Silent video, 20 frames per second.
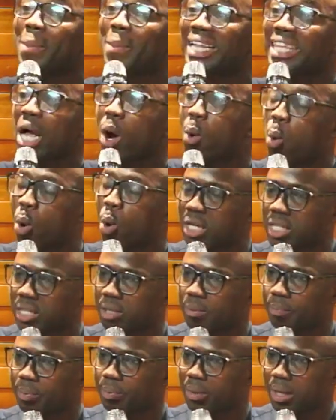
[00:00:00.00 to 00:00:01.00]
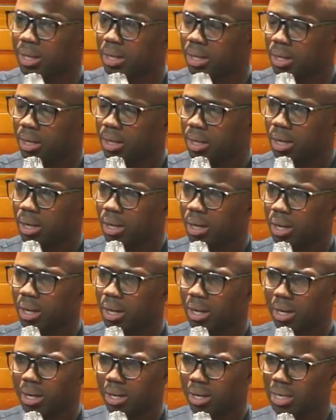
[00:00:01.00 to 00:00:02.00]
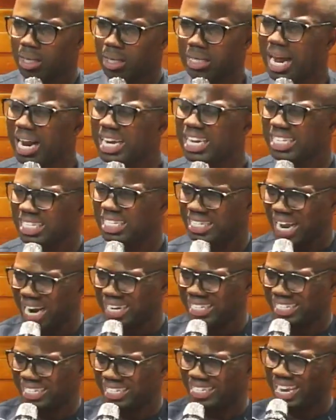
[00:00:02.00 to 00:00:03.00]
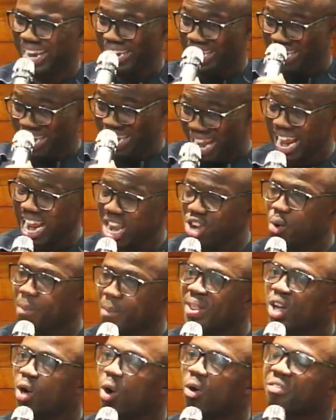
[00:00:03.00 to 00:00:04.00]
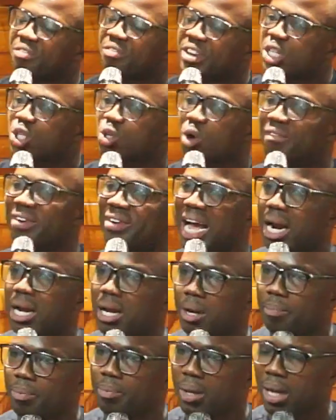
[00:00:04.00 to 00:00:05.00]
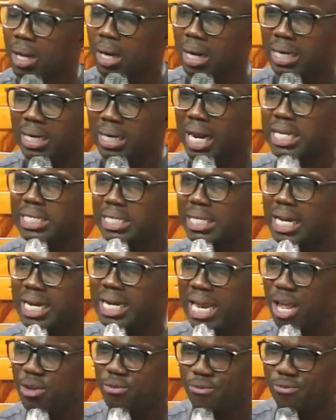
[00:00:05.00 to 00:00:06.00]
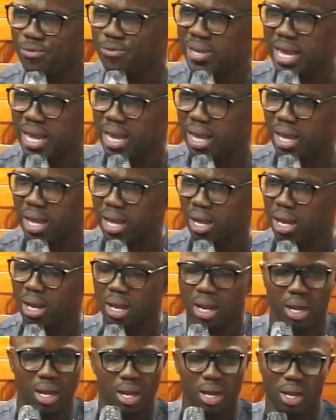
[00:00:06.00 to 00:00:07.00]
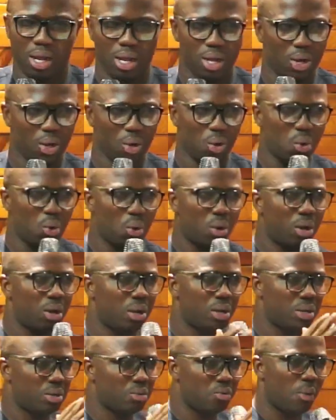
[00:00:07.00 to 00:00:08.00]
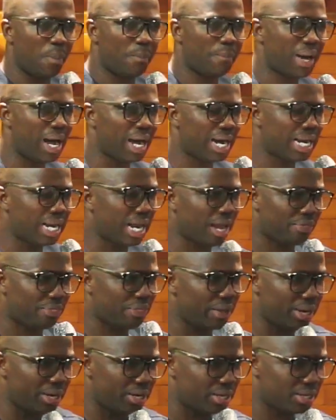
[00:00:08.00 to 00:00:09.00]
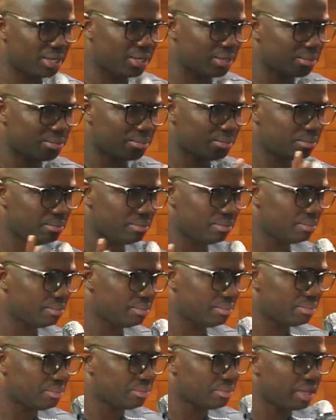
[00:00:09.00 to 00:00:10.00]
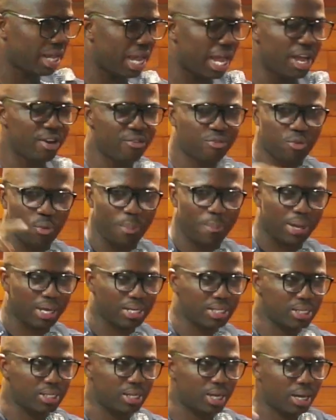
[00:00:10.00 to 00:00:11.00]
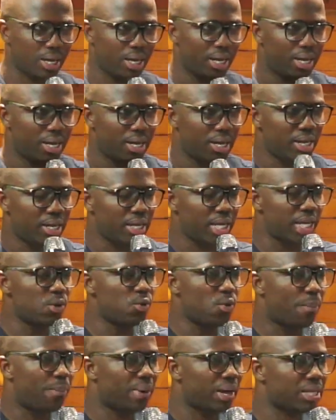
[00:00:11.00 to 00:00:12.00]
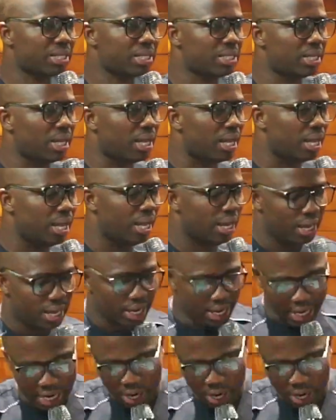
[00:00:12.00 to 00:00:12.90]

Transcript: what. That is that is the day you be convinced of that. That is the day fear will pack their things. F will pass here, E will pass here, A will